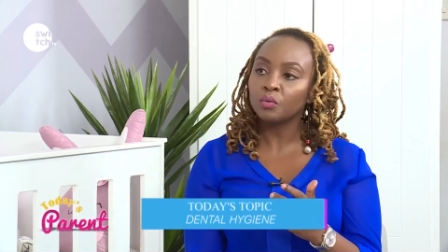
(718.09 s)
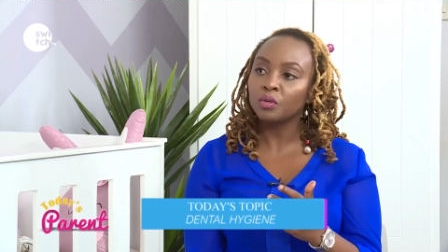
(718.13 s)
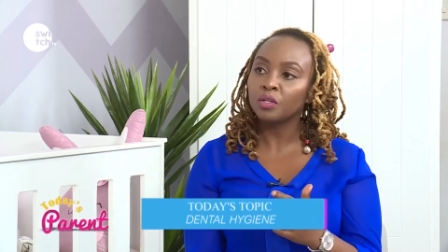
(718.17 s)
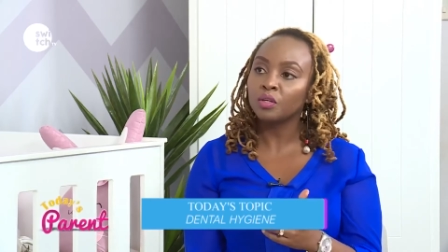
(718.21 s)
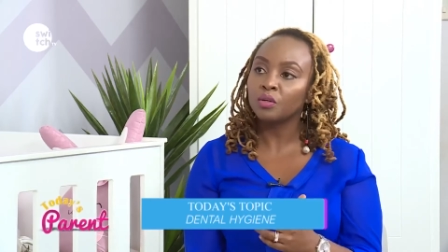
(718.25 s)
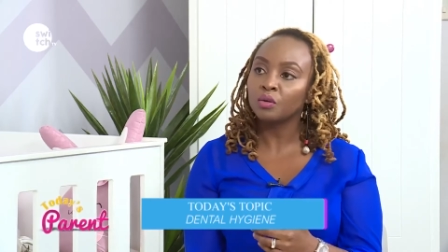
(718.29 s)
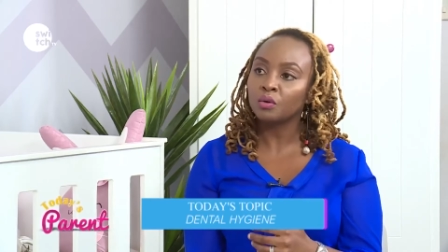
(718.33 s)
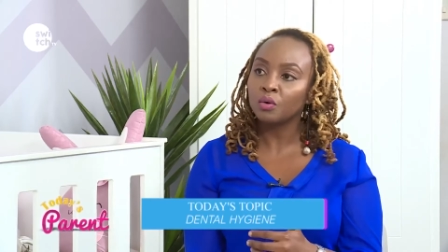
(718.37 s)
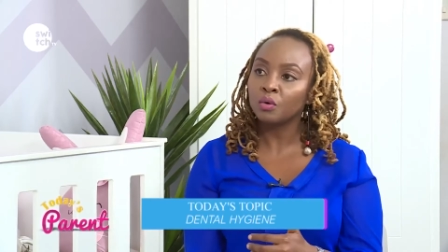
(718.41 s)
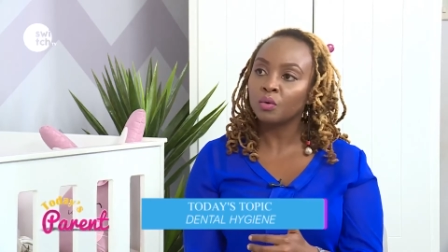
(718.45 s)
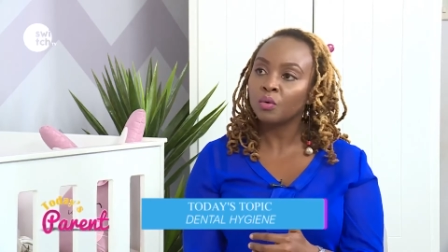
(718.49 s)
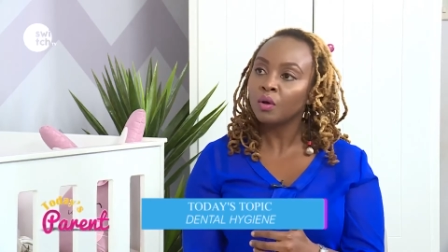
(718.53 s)
we
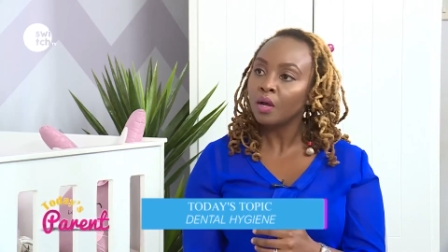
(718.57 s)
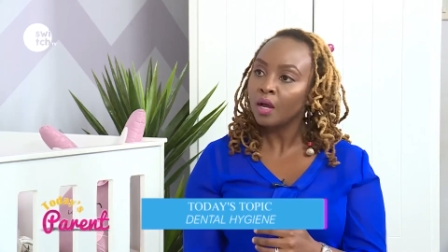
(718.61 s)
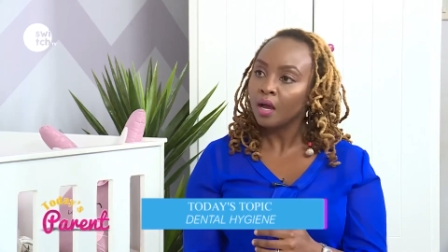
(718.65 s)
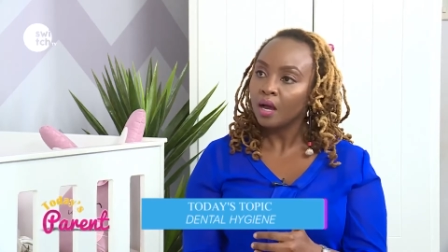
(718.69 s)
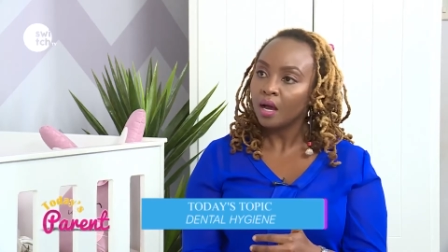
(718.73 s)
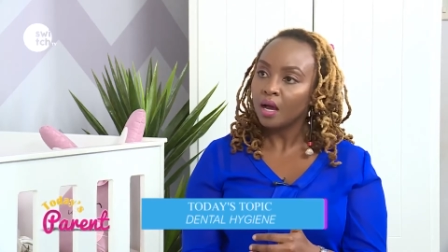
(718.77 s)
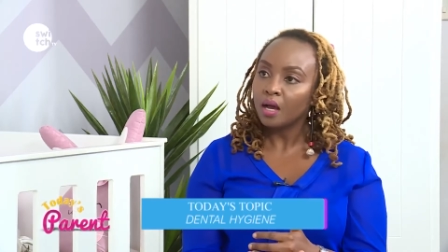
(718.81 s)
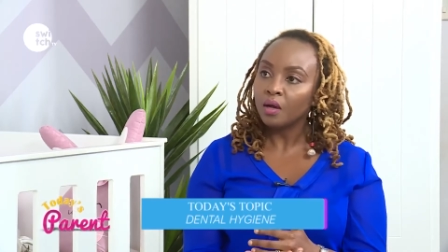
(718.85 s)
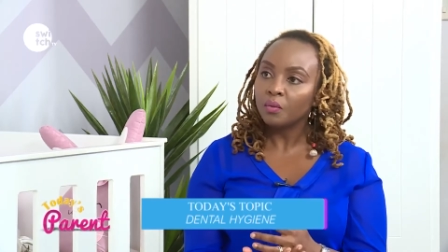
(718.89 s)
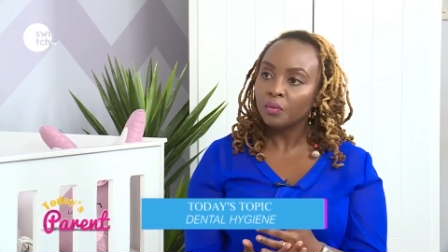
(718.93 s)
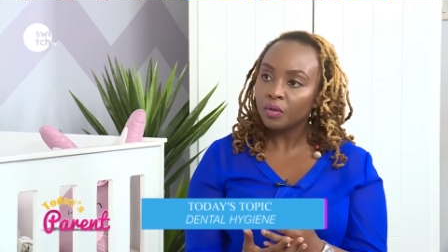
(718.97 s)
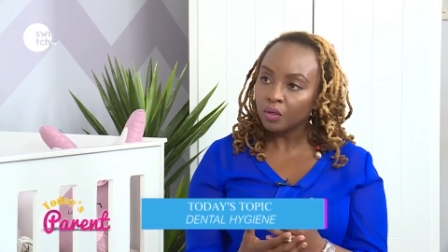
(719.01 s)
know
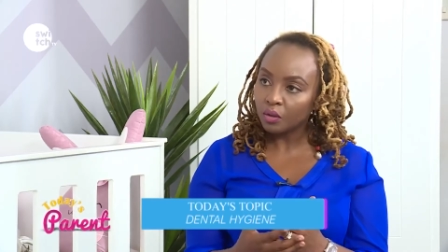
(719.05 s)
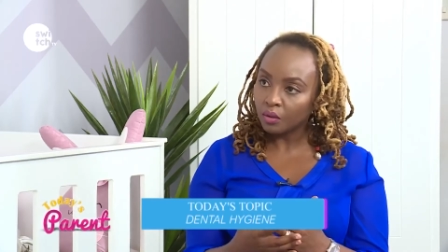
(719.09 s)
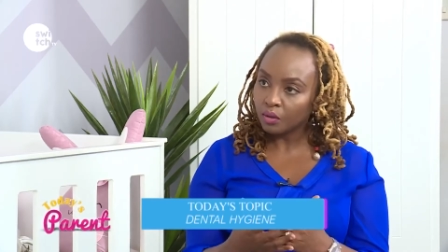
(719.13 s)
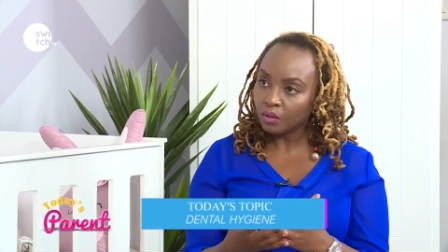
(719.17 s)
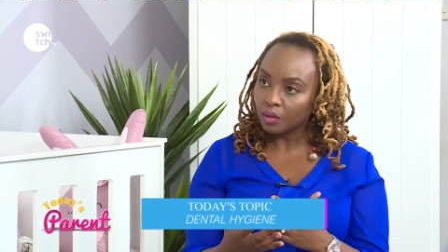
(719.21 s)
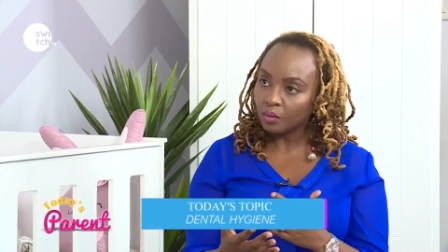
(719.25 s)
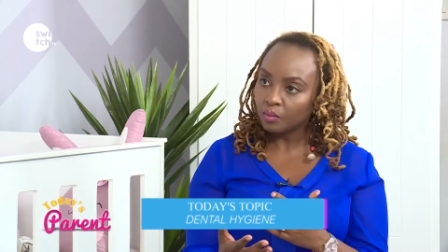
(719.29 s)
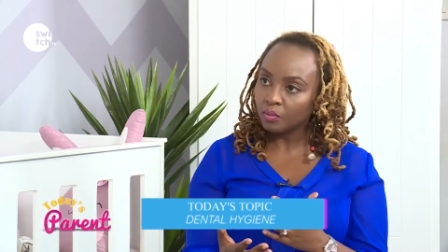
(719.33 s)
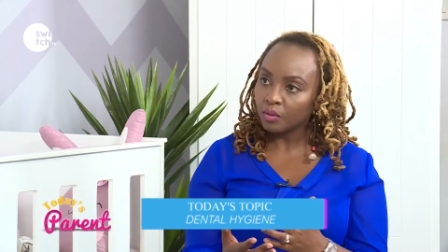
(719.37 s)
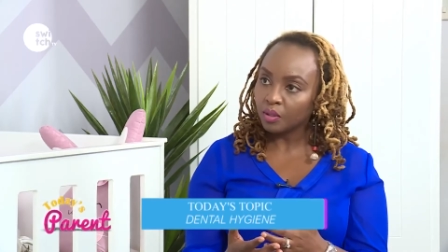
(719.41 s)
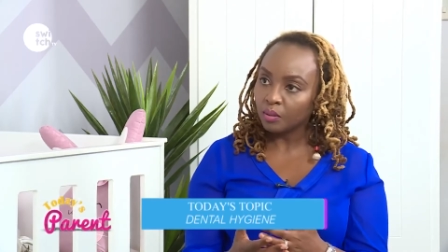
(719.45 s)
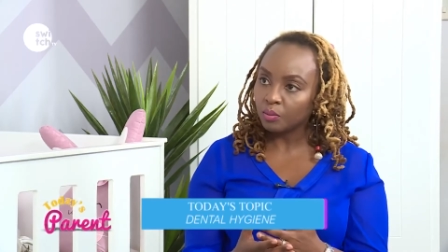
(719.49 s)
are we going
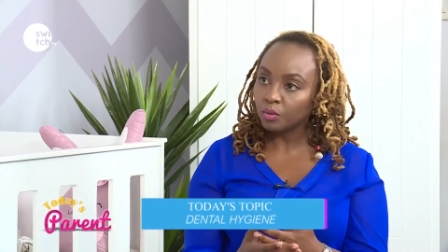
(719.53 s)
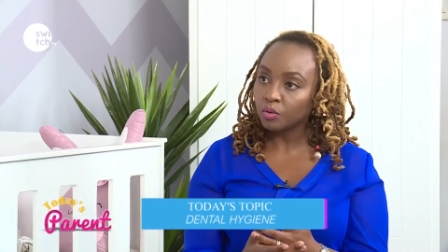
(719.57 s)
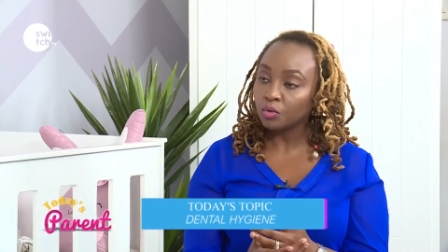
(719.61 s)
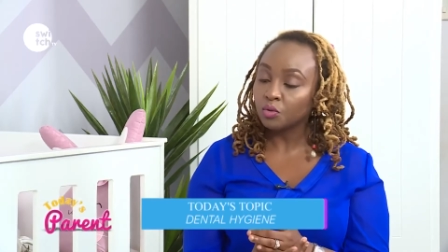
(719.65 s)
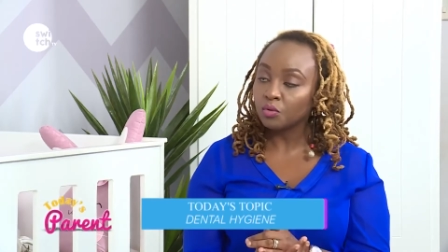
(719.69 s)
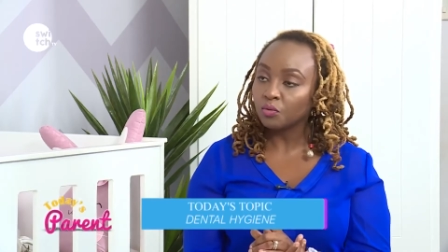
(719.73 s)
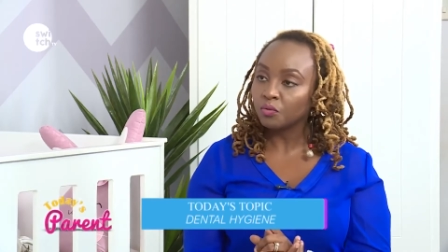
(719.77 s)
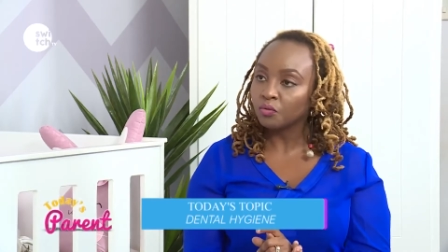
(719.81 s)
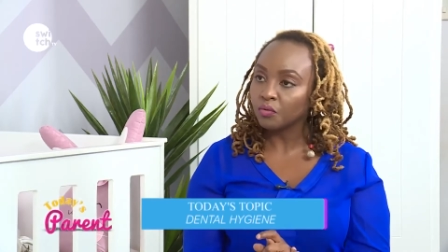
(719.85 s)
to be able to